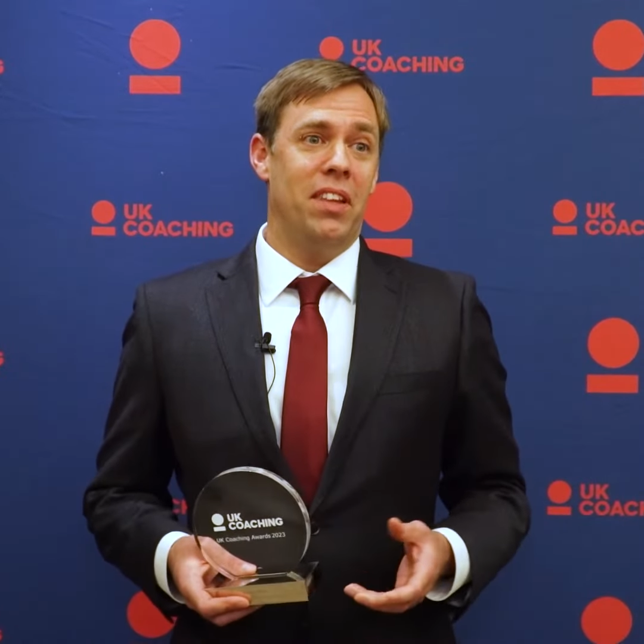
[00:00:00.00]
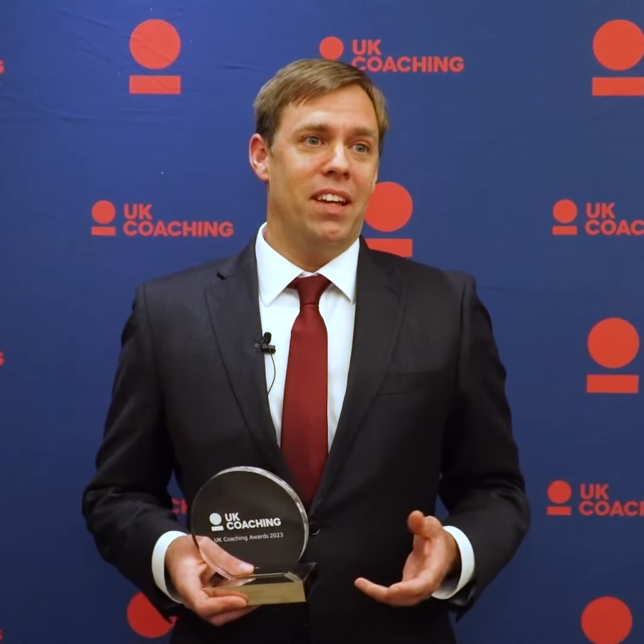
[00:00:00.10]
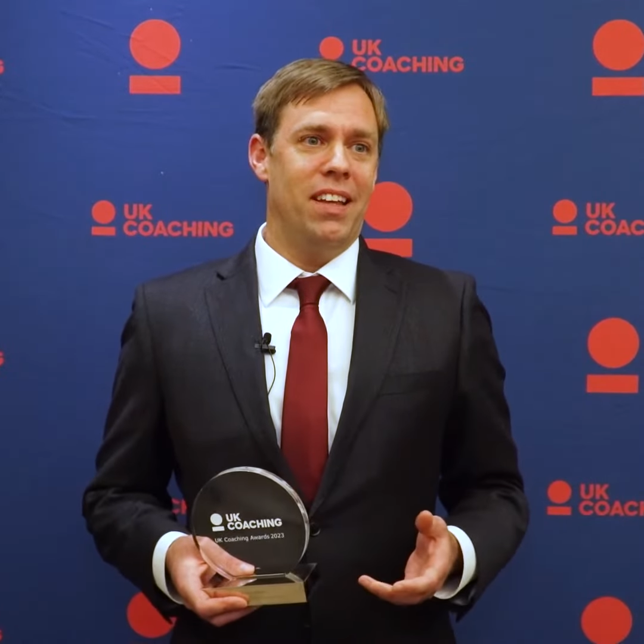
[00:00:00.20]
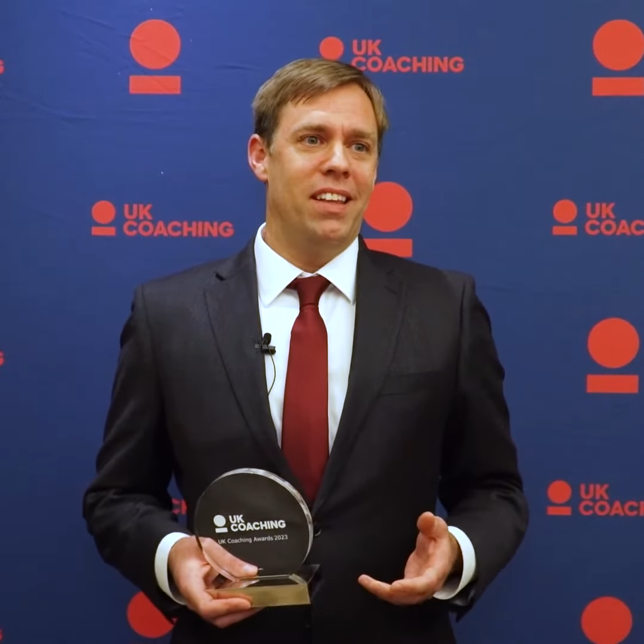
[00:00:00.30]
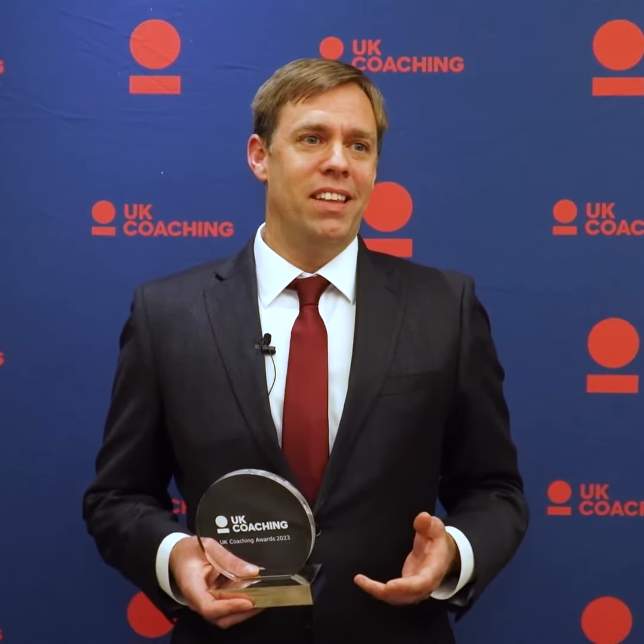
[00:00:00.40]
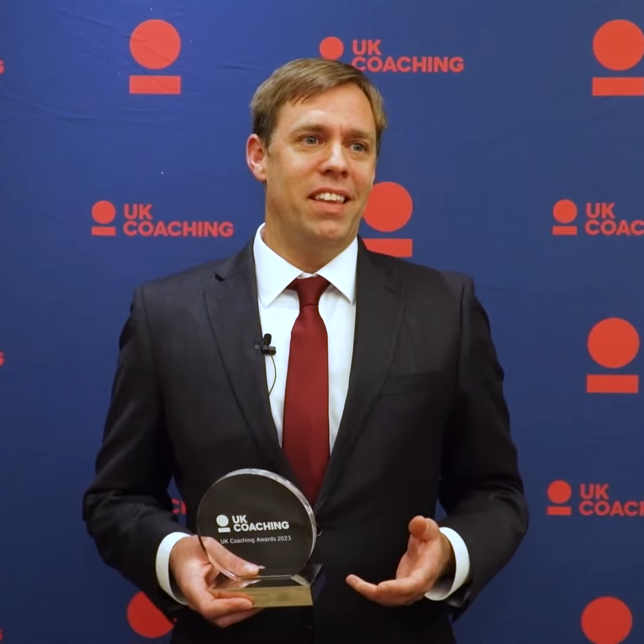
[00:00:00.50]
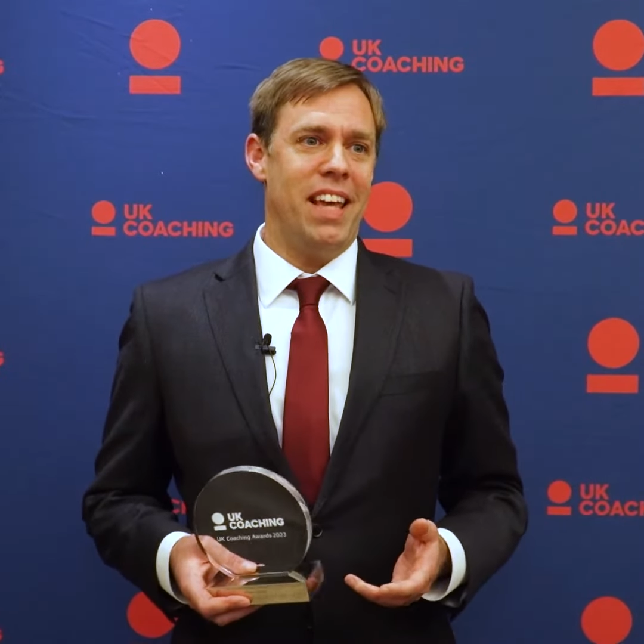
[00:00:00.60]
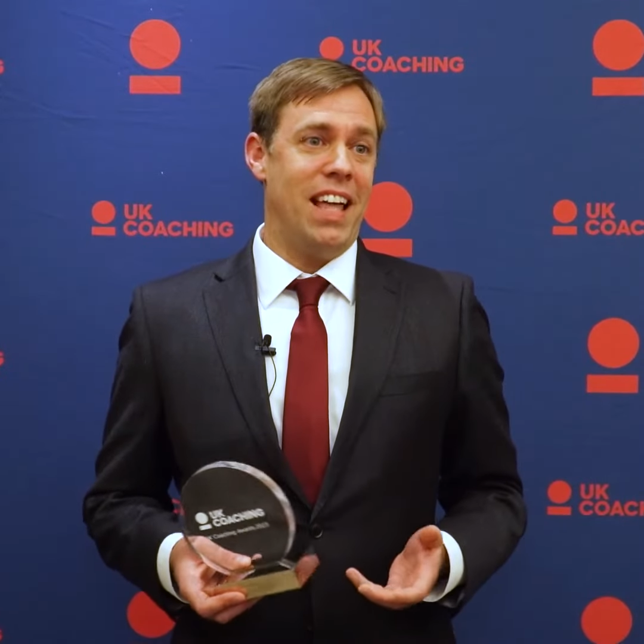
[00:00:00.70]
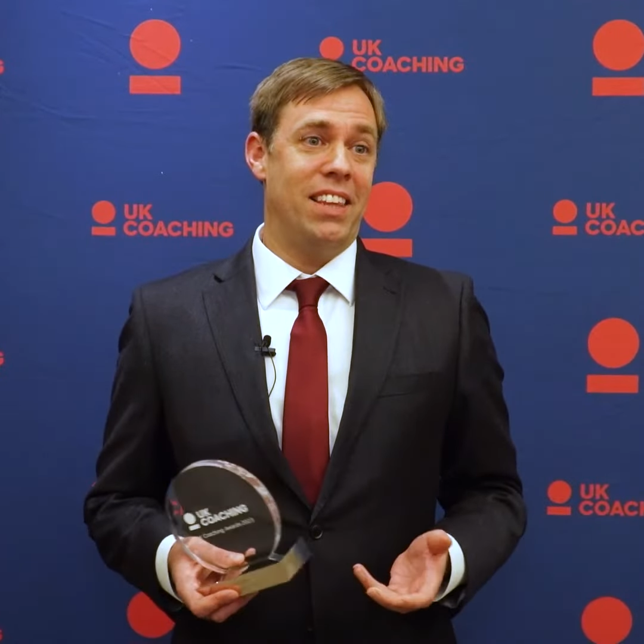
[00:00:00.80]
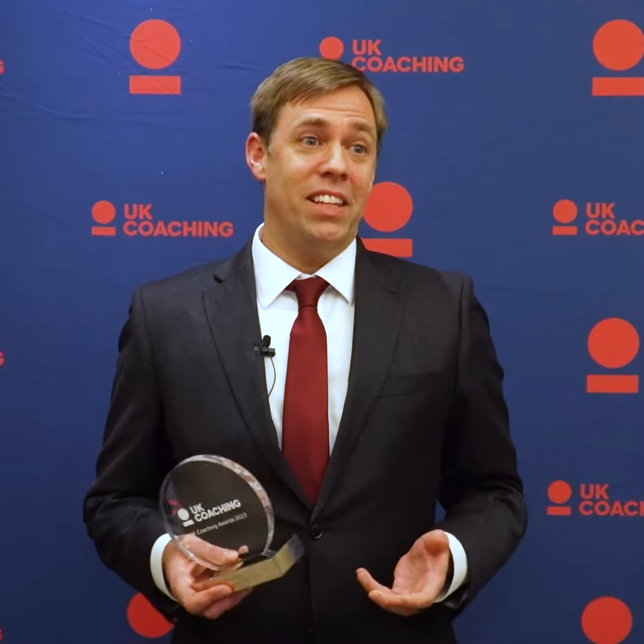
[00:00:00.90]
that the
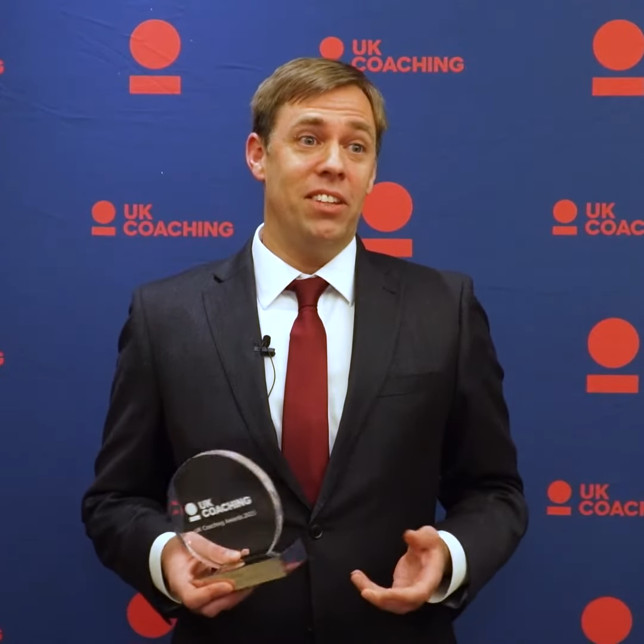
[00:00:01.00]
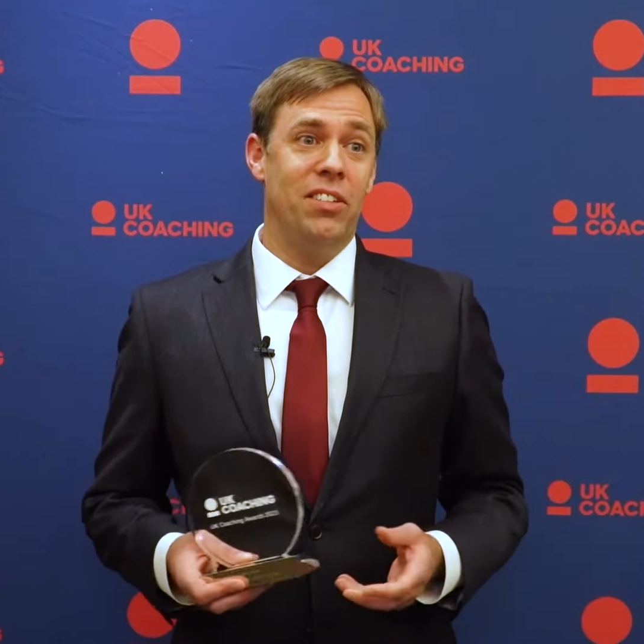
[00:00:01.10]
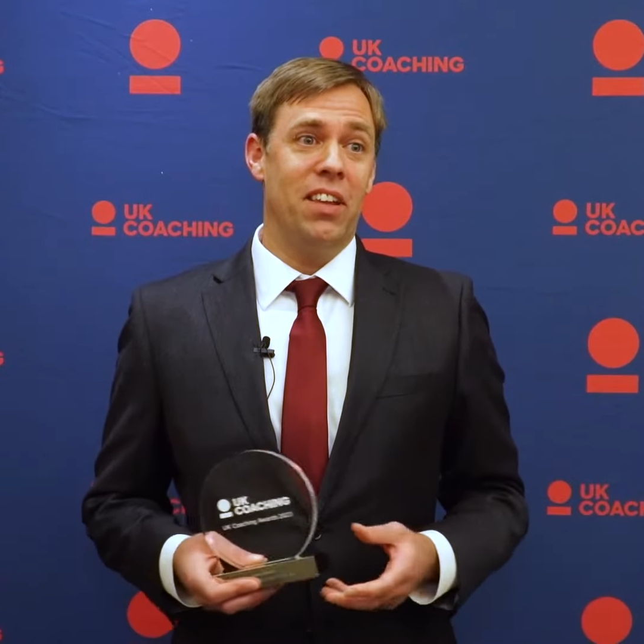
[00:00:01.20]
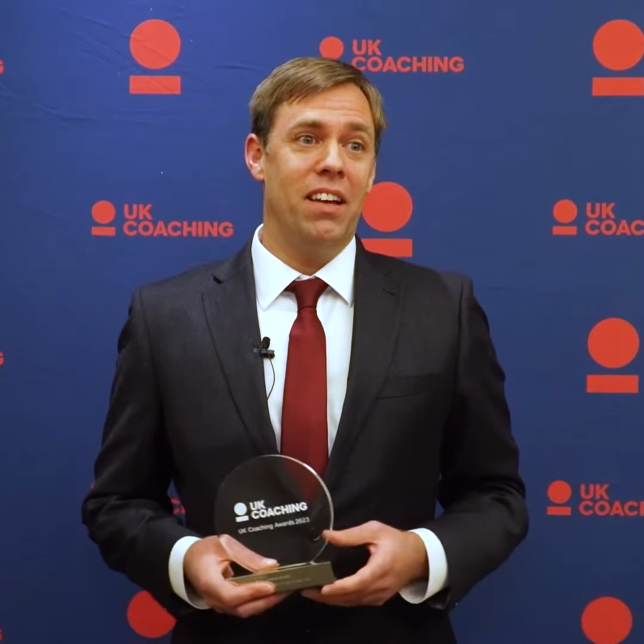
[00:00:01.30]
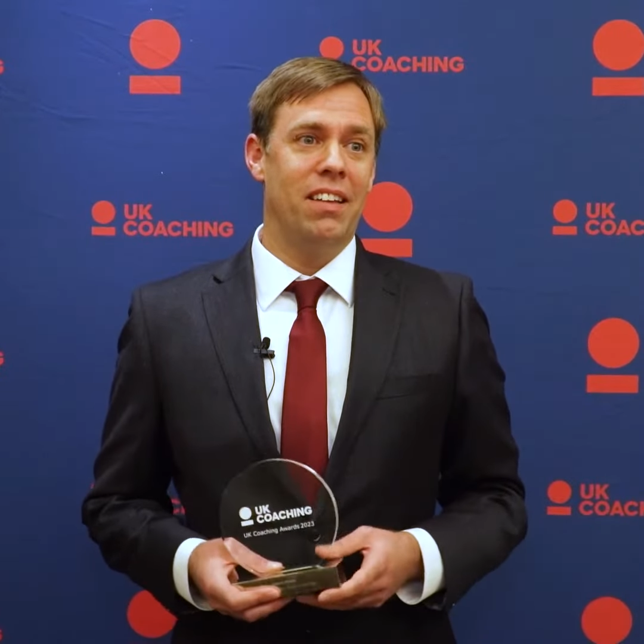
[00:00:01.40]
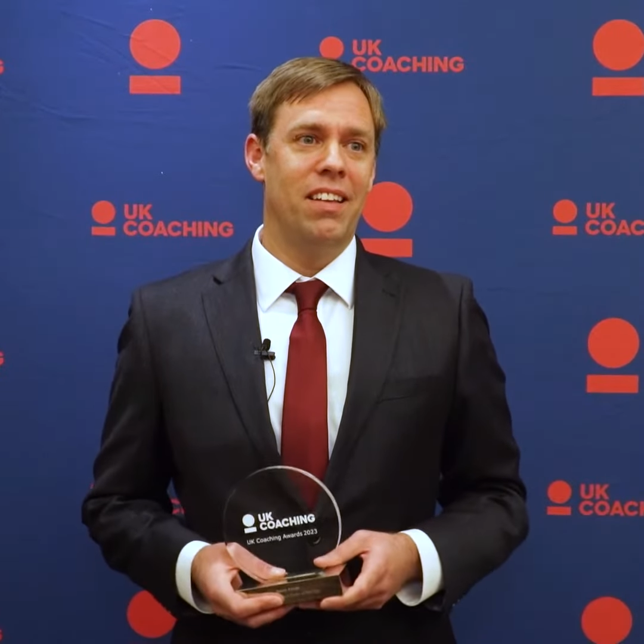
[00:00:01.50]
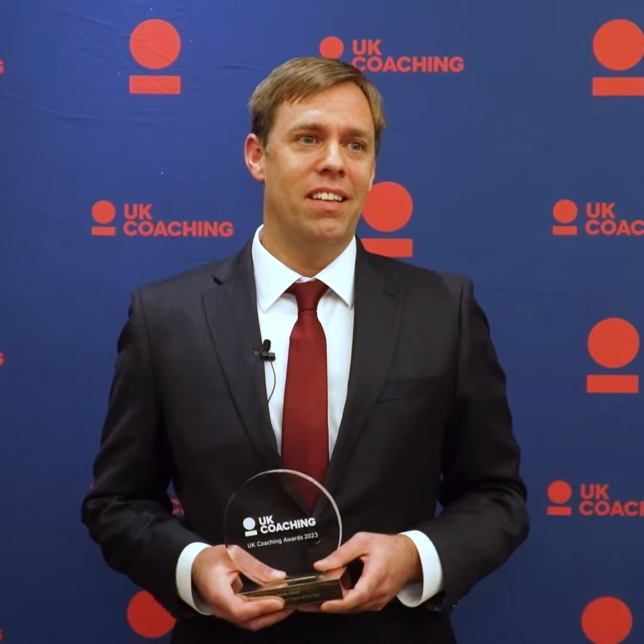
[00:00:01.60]
athletes that